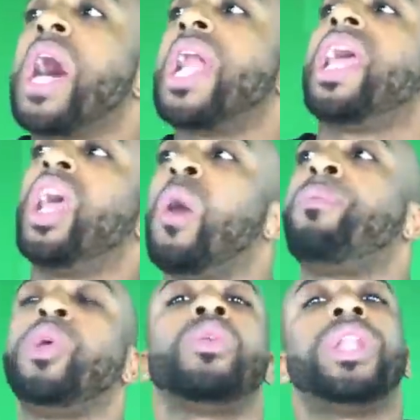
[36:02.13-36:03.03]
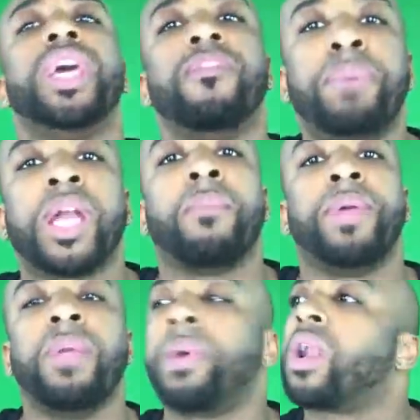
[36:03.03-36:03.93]
trying to help you live better,
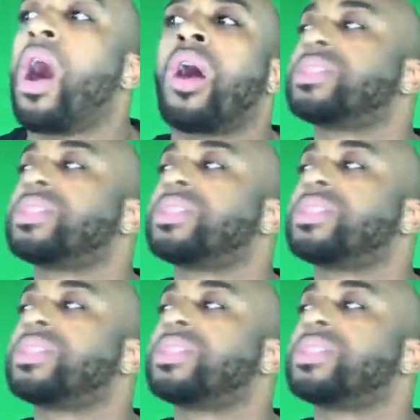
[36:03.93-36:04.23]
be better, all